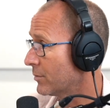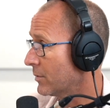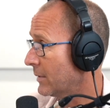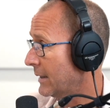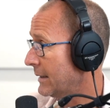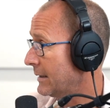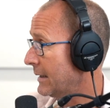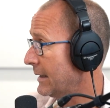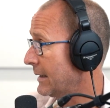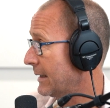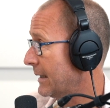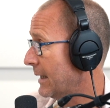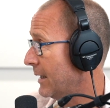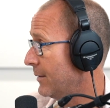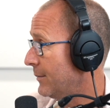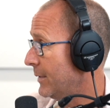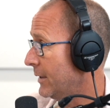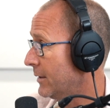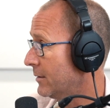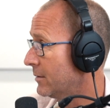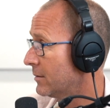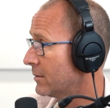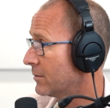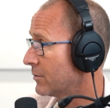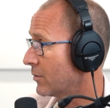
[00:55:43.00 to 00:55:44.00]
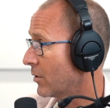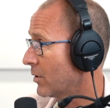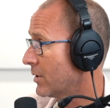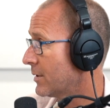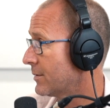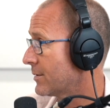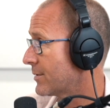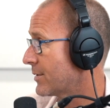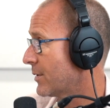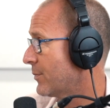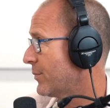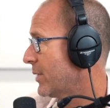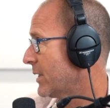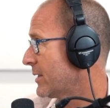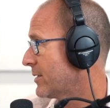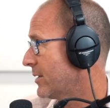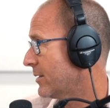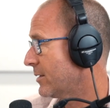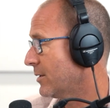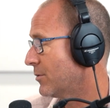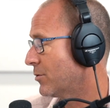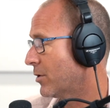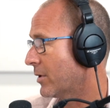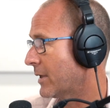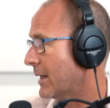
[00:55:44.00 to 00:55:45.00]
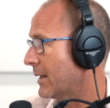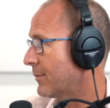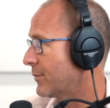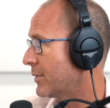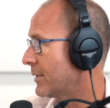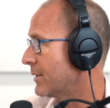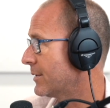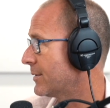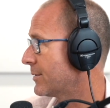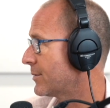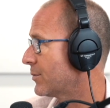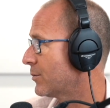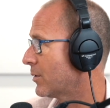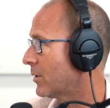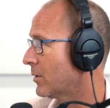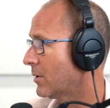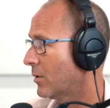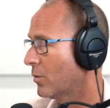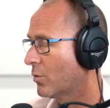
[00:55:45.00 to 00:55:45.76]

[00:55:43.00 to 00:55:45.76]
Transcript: lending came in. Right? Yeah. So basically, what happened is what, yep.